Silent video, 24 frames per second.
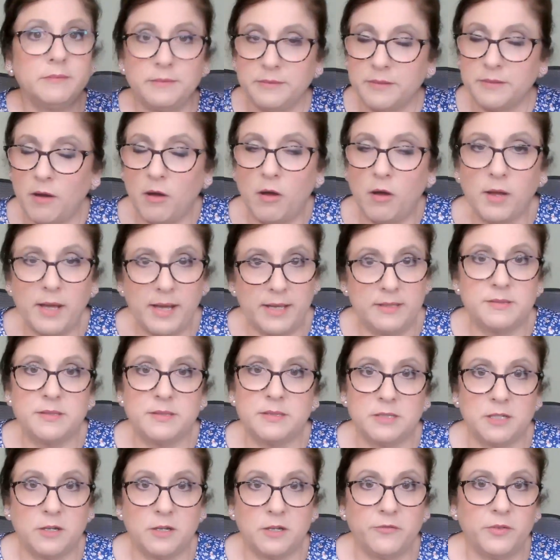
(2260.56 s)
all kinds of
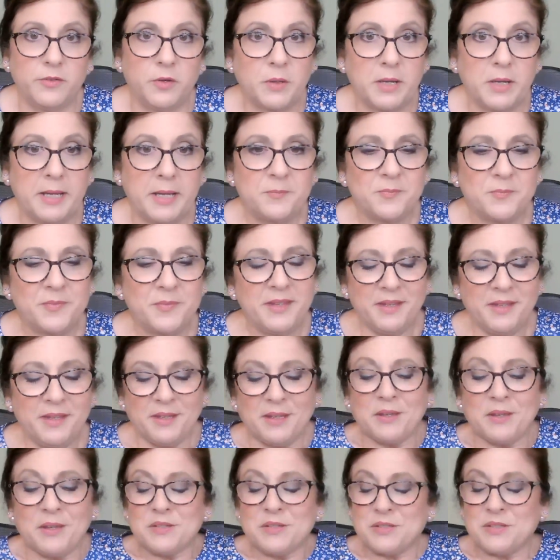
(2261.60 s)
stuff. Okay.
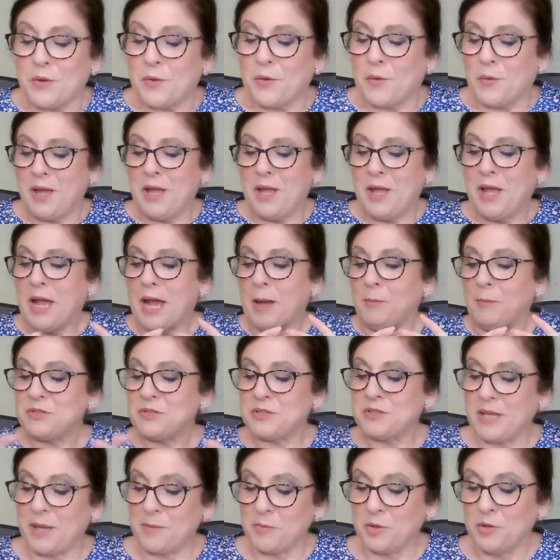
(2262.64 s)
So I'm
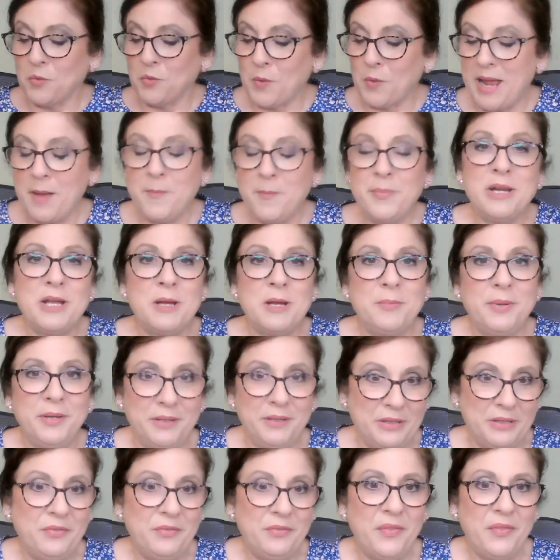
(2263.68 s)
going to wrap it up
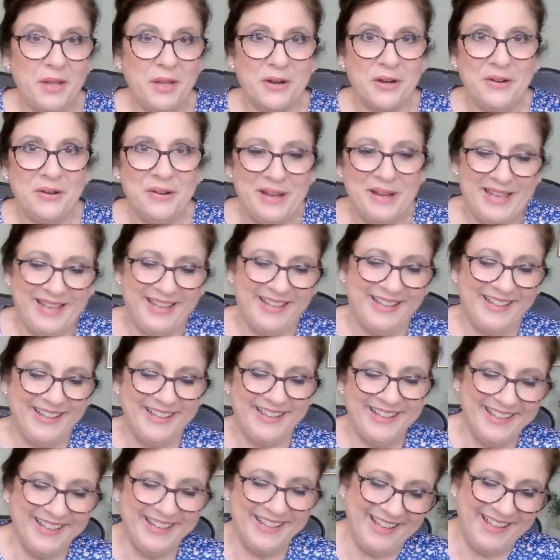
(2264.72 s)
there
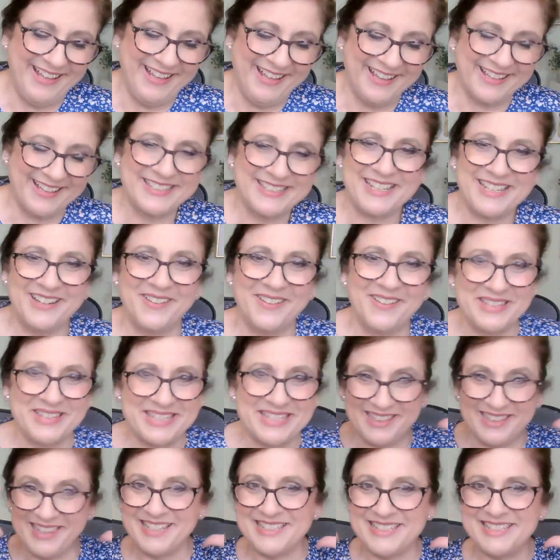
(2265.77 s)
because I know it's
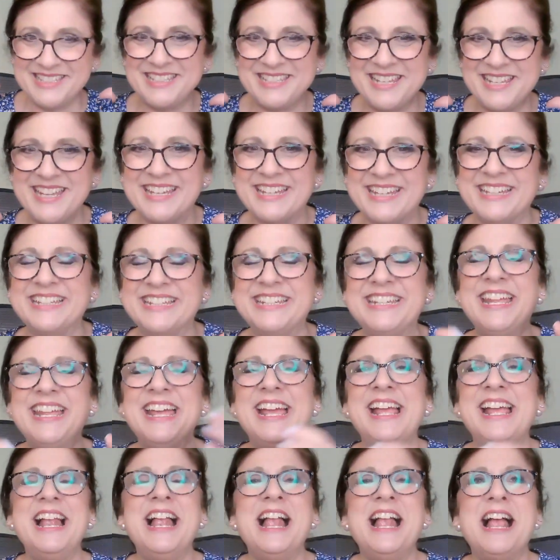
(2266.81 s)
a lot to take in.
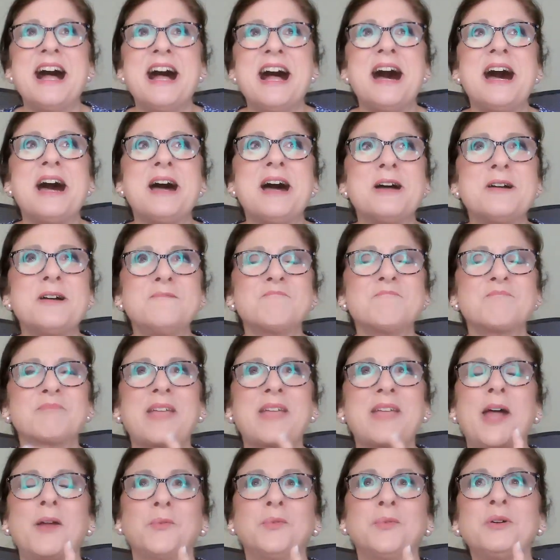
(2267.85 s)

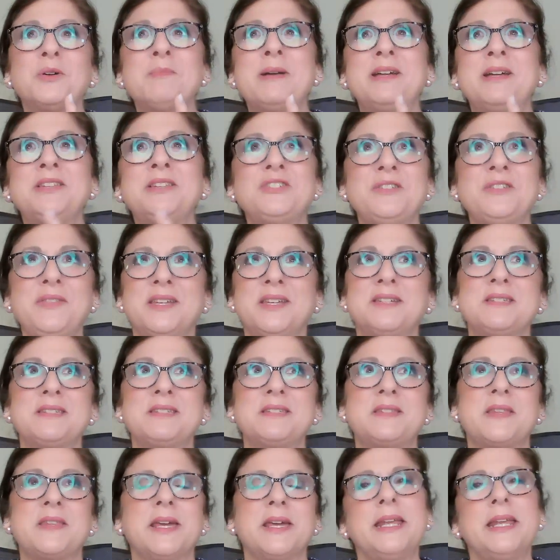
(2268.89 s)
I will mention this,
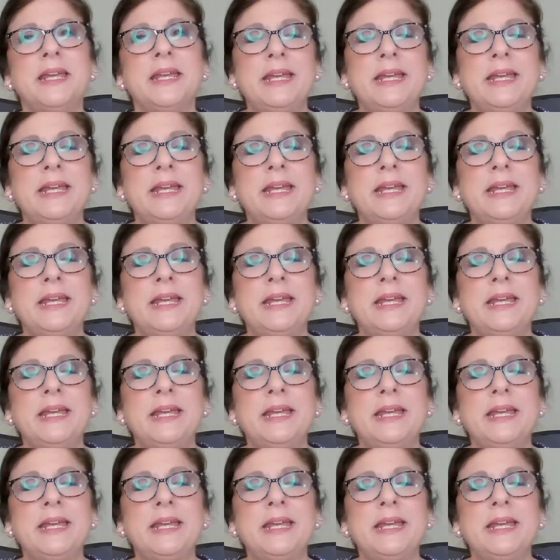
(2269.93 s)
that